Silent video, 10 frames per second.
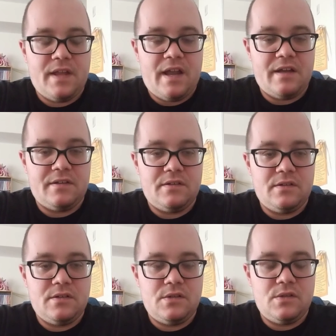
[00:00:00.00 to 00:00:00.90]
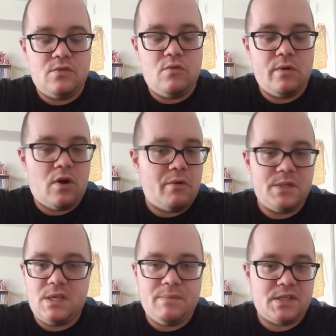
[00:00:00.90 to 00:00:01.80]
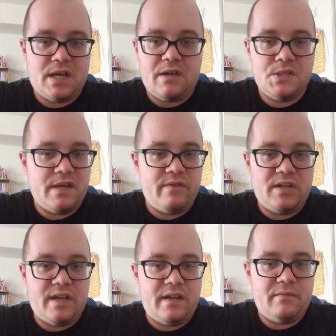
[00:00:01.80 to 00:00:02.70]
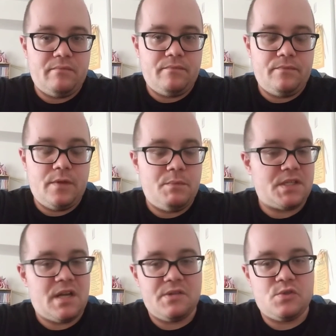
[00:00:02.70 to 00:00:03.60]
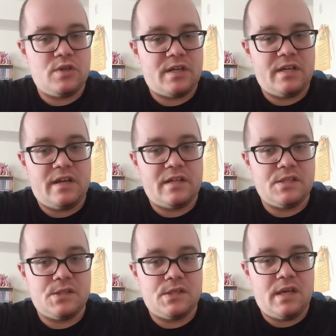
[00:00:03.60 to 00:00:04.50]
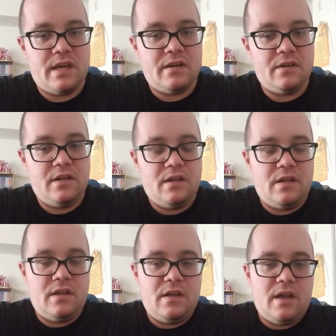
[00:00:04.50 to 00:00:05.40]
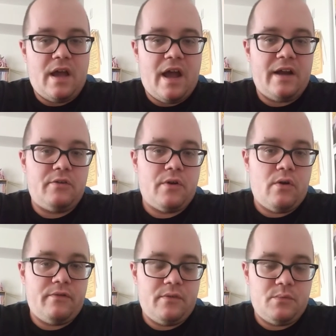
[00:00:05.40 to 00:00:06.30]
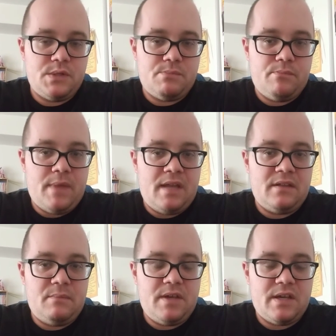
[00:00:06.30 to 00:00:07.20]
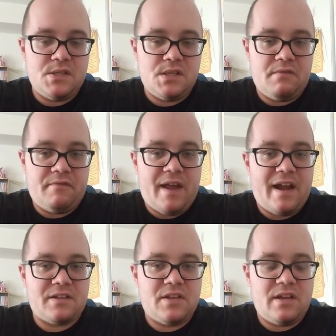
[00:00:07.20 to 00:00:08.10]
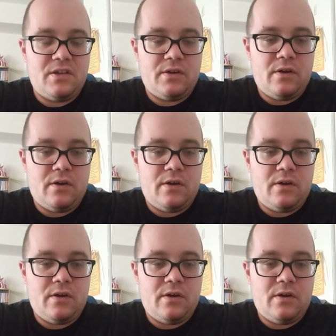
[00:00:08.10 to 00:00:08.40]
had who would always eat McDonald's every day, McDonald's chicken nuggets, and I don't know if it was mainly because of the fact that